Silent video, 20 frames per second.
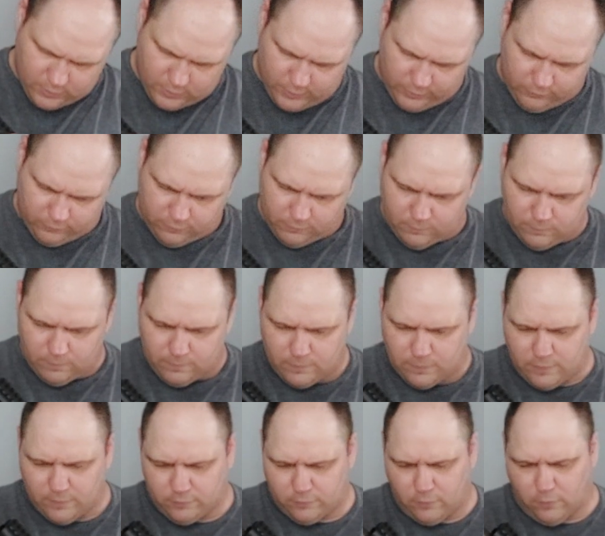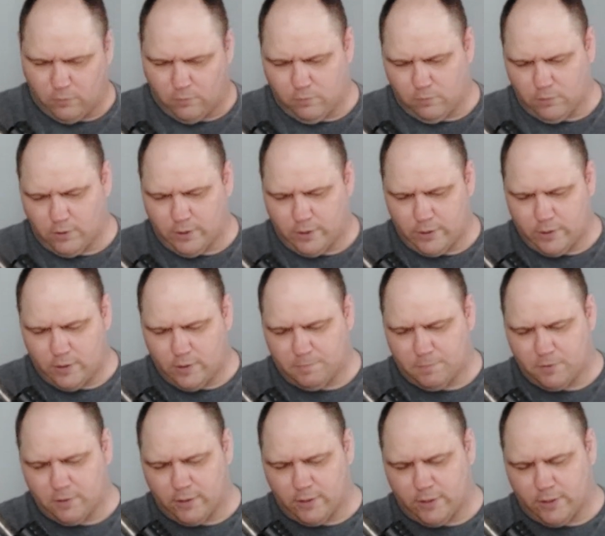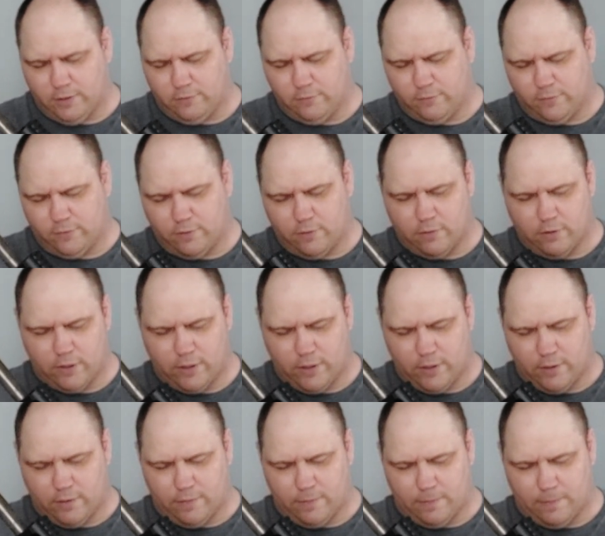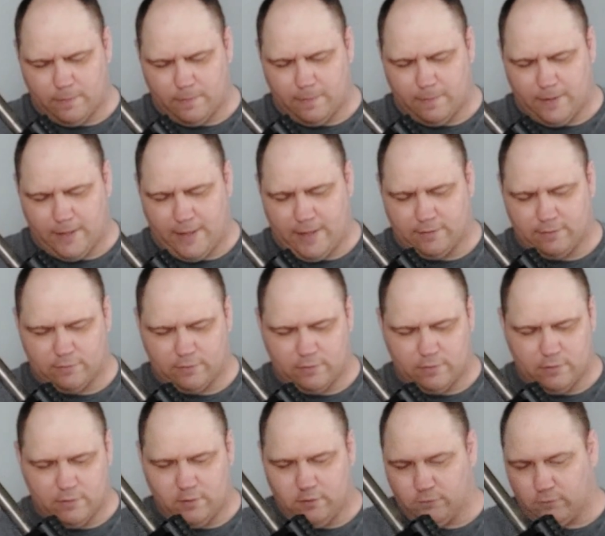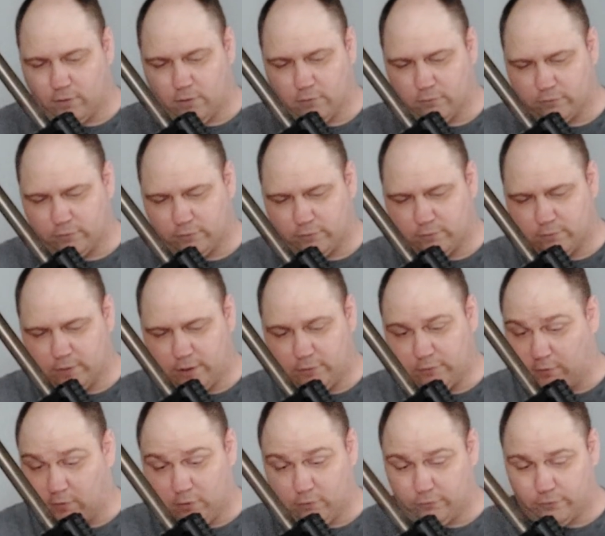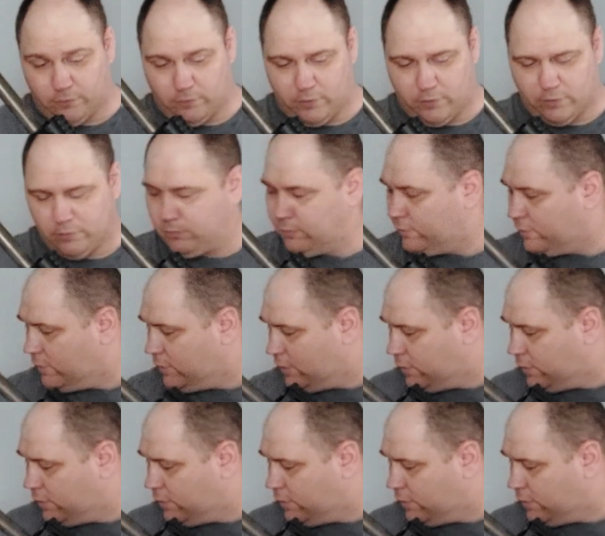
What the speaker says: Lets this hole line up a lot easier, and that's all she wrote.